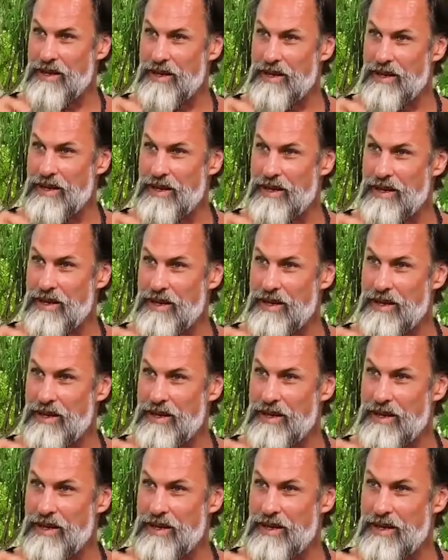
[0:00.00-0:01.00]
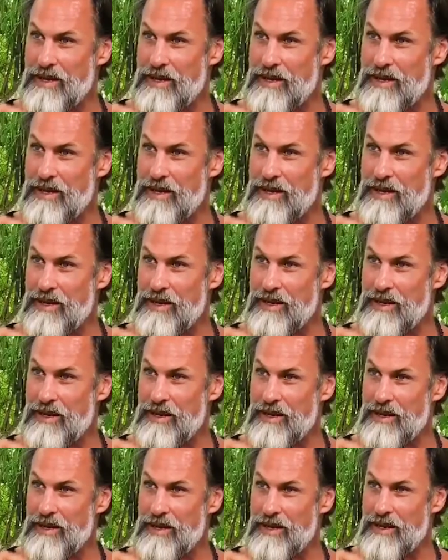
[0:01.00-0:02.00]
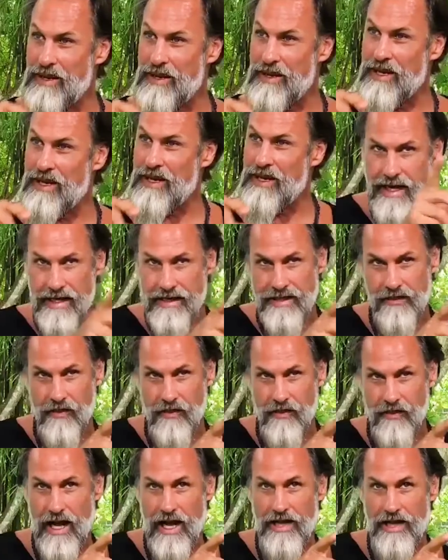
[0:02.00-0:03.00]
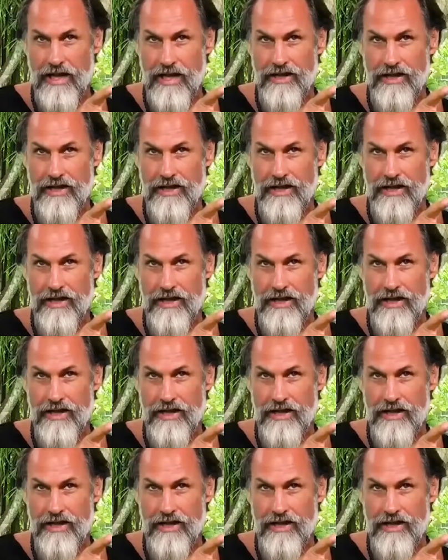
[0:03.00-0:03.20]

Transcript: But it's those little things to where they get to watch.